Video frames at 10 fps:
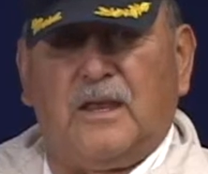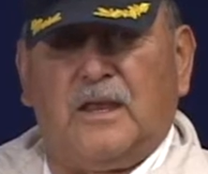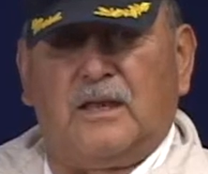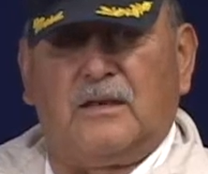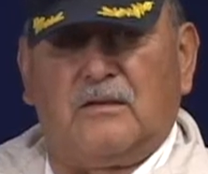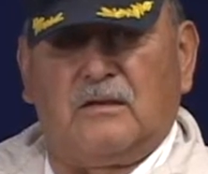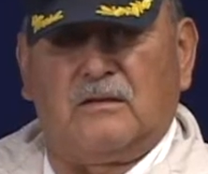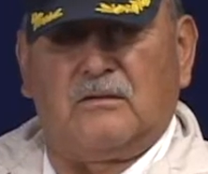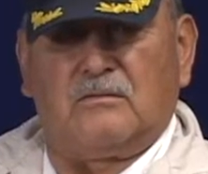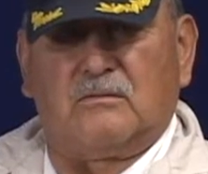And
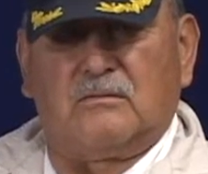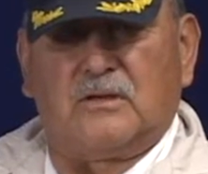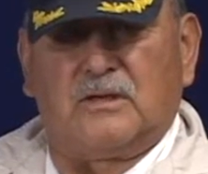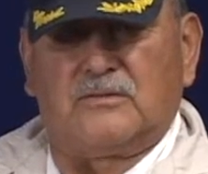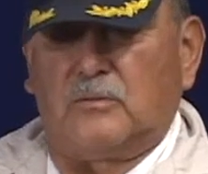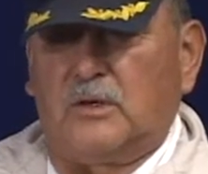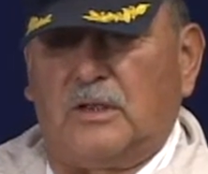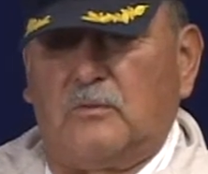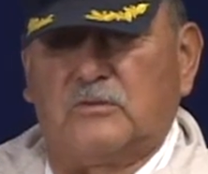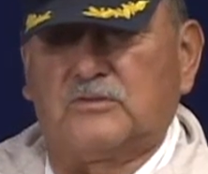uh, I said, well,
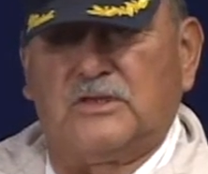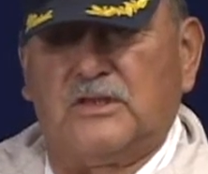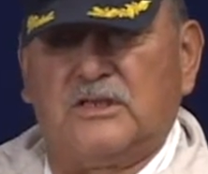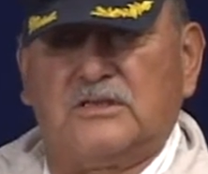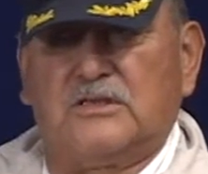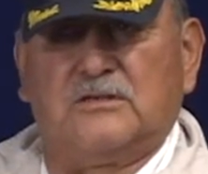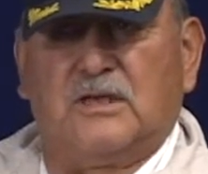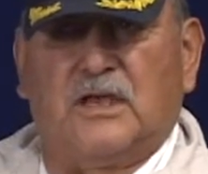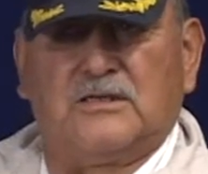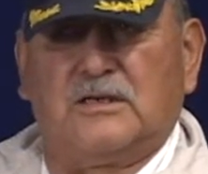I won't see these
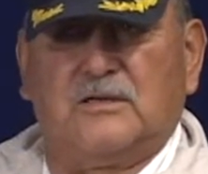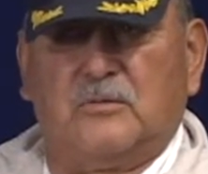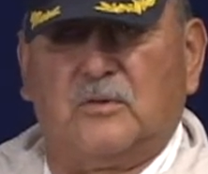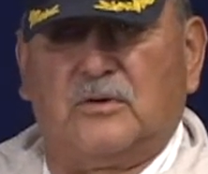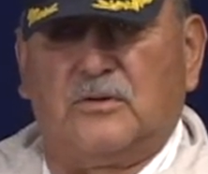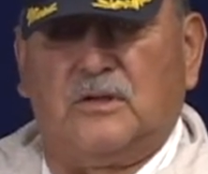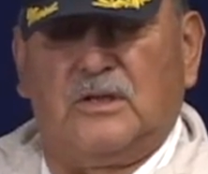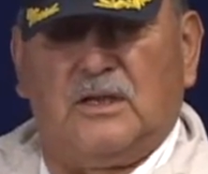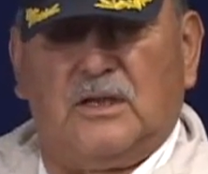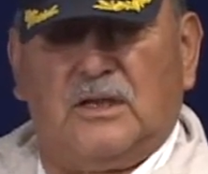guys anymore.
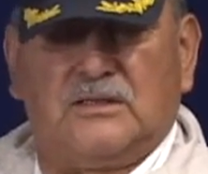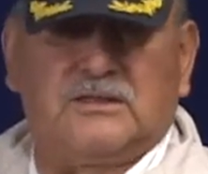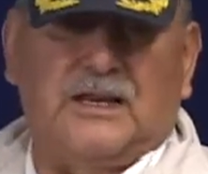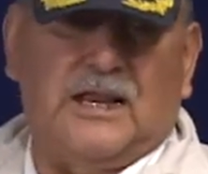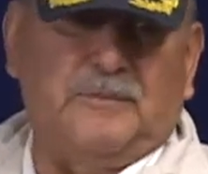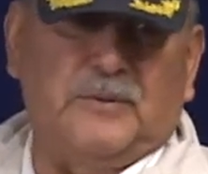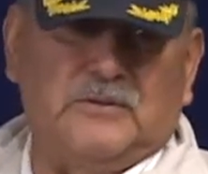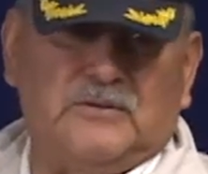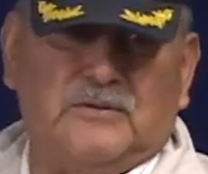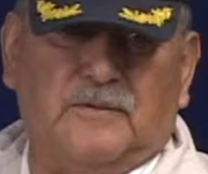As it
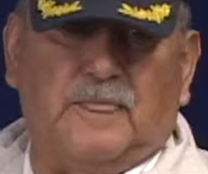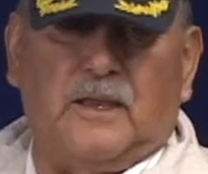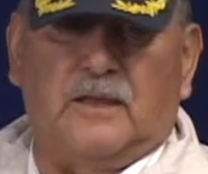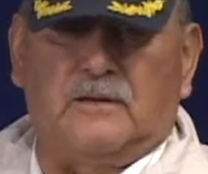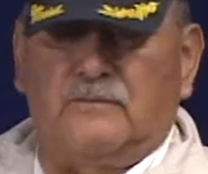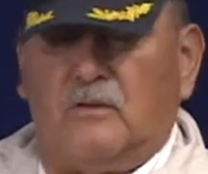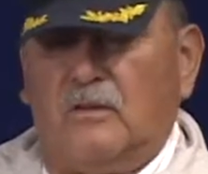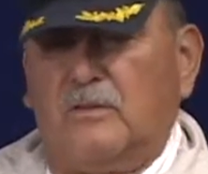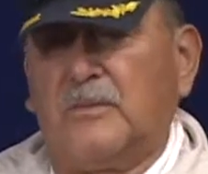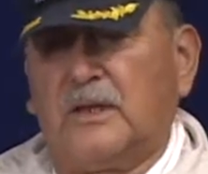happens, out of
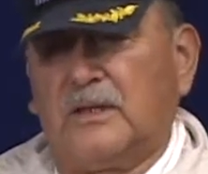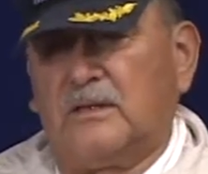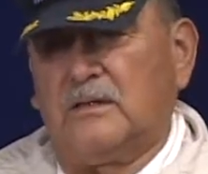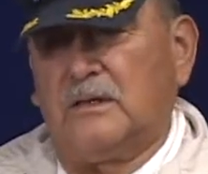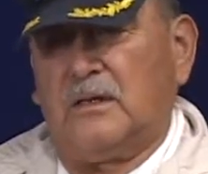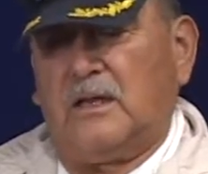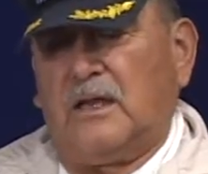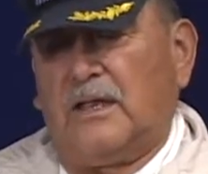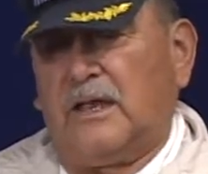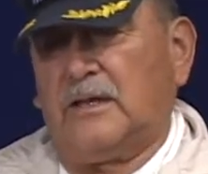all the men,
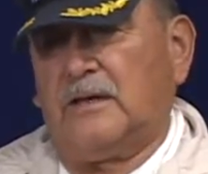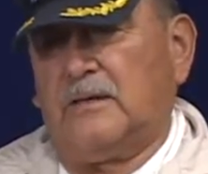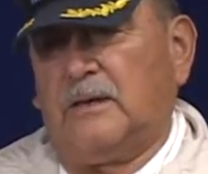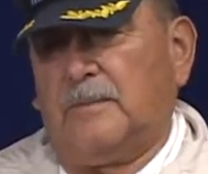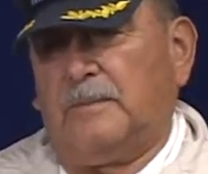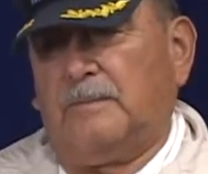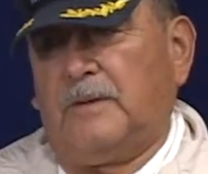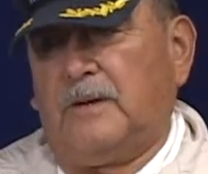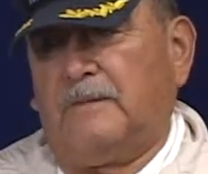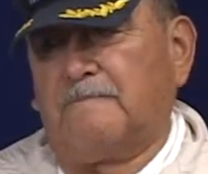I ended up
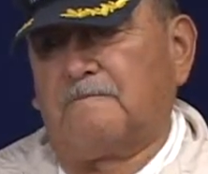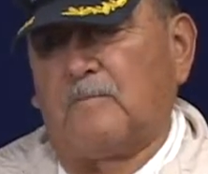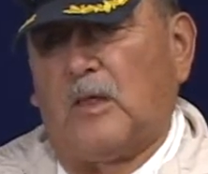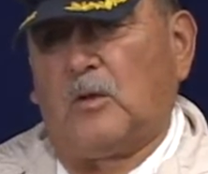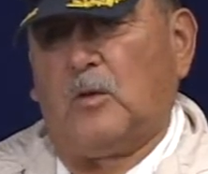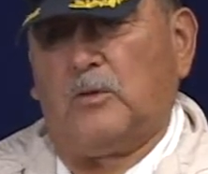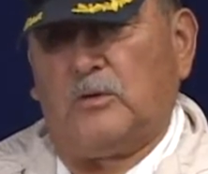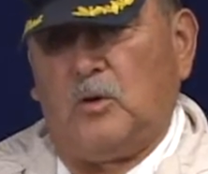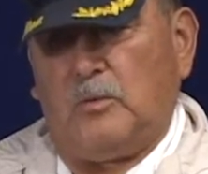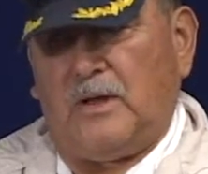um, going
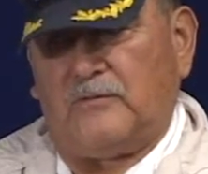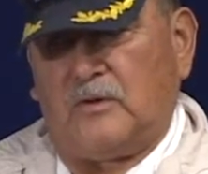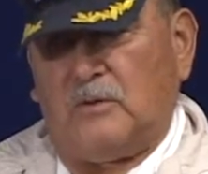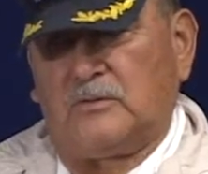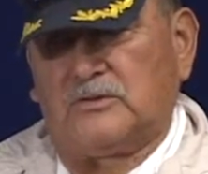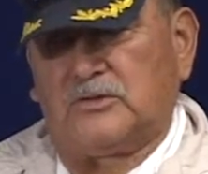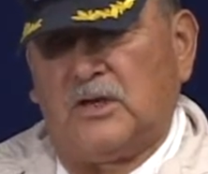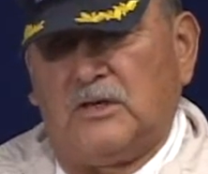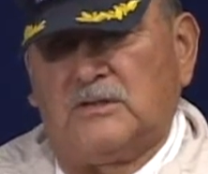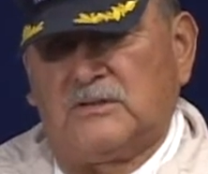home after I was
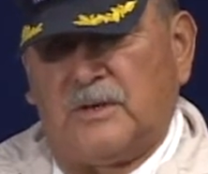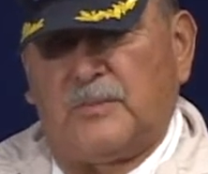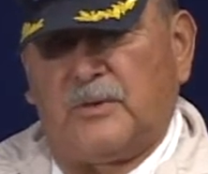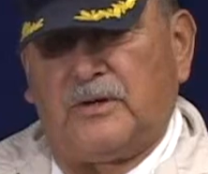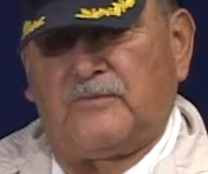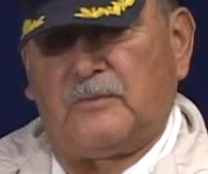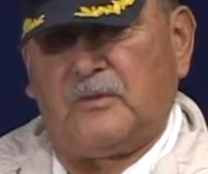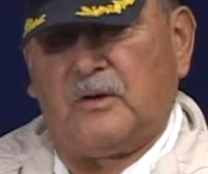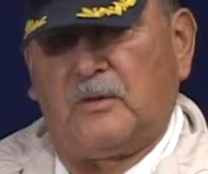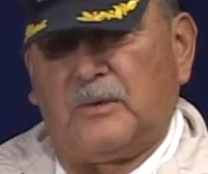separated from
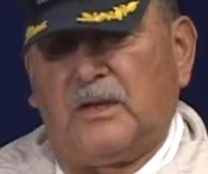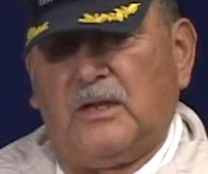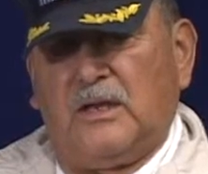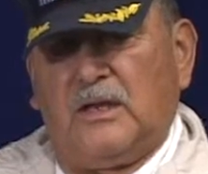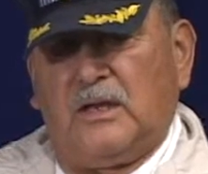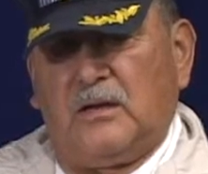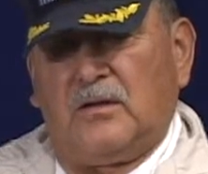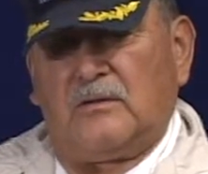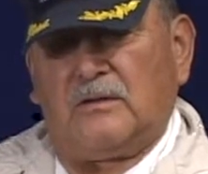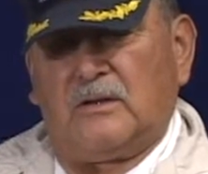the Army,
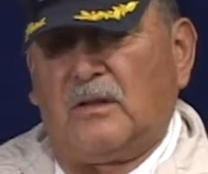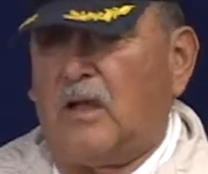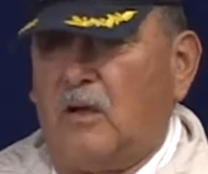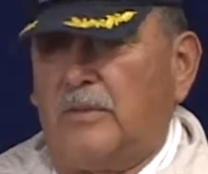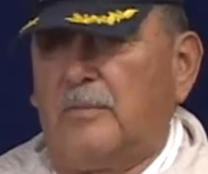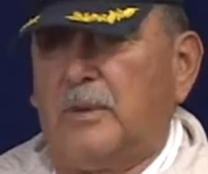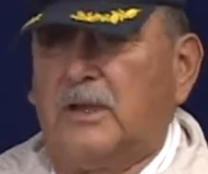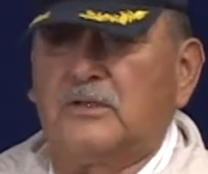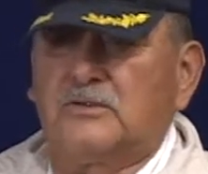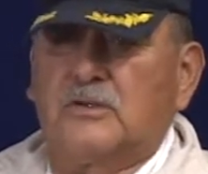uh, on the
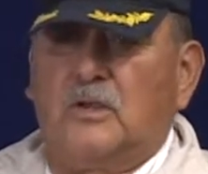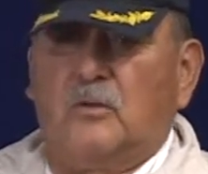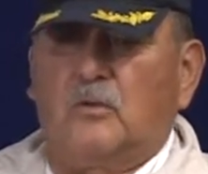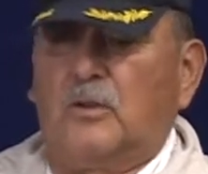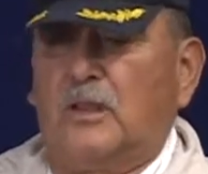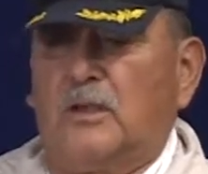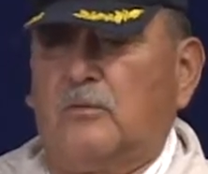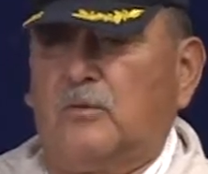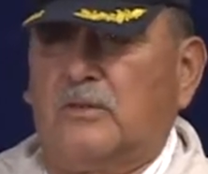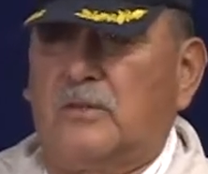bus with, uh,
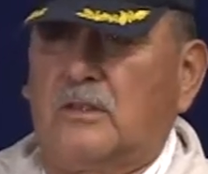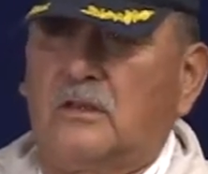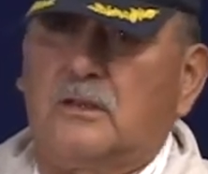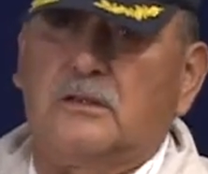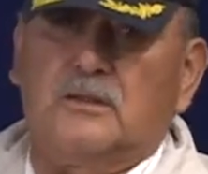with uh,